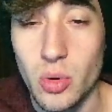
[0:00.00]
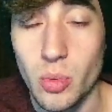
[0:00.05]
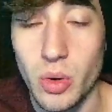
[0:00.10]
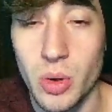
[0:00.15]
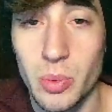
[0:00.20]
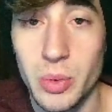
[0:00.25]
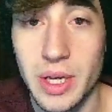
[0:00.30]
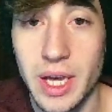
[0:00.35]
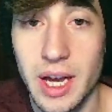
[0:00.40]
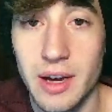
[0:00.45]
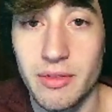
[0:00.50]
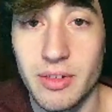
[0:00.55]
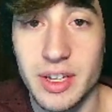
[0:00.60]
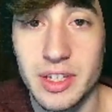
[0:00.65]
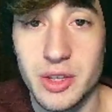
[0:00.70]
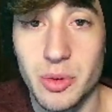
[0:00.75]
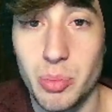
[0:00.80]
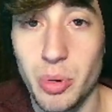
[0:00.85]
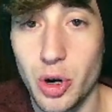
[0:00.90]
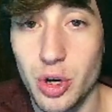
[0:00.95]
where we have
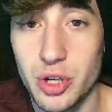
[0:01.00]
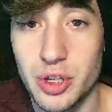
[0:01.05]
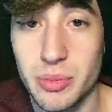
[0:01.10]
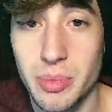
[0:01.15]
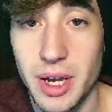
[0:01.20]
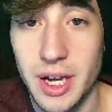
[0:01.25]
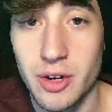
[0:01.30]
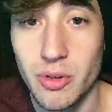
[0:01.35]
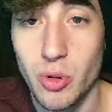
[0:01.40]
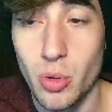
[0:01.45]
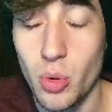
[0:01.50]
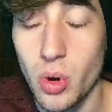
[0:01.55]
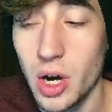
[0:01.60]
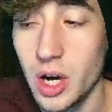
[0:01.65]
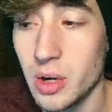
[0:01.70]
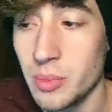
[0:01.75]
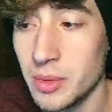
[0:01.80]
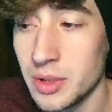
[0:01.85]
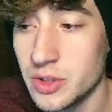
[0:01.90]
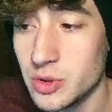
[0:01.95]
like the party bag
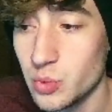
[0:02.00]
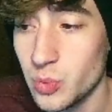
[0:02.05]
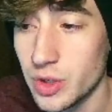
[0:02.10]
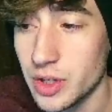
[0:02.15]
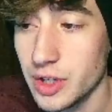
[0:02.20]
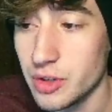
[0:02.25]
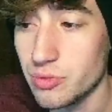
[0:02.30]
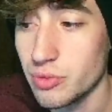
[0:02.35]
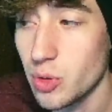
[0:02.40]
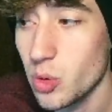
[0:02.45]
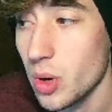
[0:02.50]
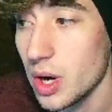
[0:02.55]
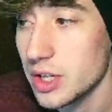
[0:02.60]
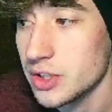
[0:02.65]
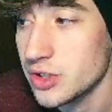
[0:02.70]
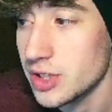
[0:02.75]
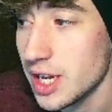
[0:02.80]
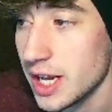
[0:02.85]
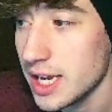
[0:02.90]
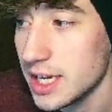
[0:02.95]
requirements where it
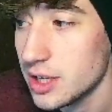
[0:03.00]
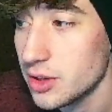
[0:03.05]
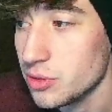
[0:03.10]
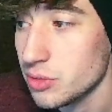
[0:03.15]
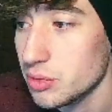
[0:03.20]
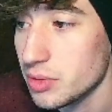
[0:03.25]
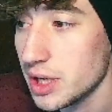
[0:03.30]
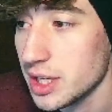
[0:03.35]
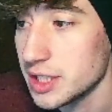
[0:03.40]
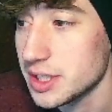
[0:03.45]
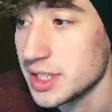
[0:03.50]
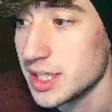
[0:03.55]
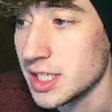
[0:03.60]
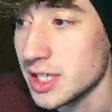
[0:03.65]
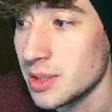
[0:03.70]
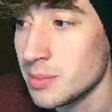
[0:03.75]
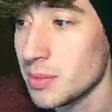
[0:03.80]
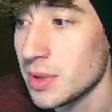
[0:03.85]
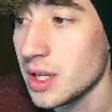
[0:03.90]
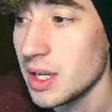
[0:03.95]
requires an 83 rated
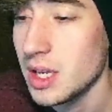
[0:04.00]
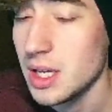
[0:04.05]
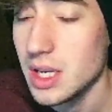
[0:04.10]
team,